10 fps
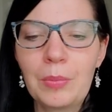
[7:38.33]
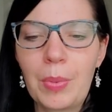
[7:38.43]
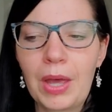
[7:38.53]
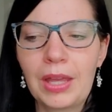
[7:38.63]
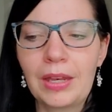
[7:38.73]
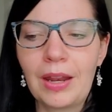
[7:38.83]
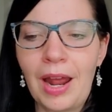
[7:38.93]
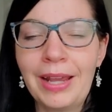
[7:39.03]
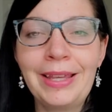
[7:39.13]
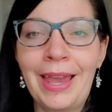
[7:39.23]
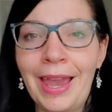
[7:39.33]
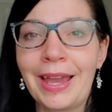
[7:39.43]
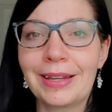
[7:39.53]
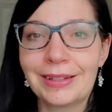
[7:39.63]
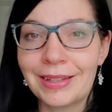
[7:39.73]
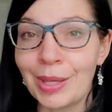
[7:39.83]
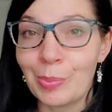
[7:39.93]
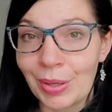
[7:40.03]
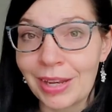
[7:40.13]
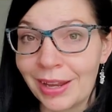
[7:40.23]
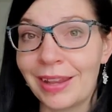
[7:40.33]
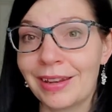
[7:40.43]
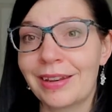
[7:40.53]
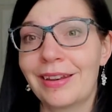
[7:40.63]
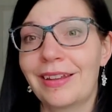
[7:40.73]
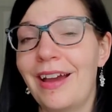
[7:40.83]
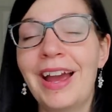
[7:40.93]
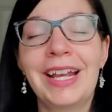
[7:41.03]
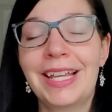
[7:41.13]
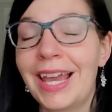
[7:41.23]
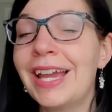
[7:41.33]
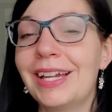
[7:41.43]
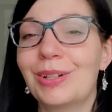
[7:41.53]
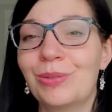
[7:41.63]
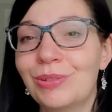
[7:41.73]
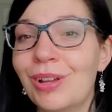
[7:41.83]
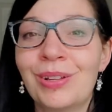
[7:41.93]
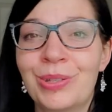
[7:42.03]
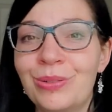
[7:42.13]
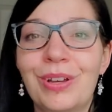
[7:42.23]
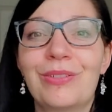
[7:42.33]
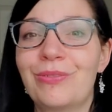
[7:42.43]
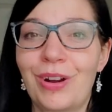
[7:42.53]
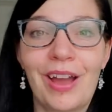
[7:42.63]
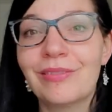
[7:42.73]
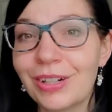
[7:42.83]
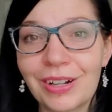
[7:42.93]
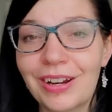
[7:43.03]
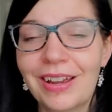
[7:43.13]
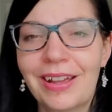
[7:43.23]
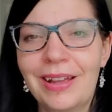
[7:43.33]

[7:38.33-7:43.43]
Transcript: But I can't keep it in. I can't hold on to it forever.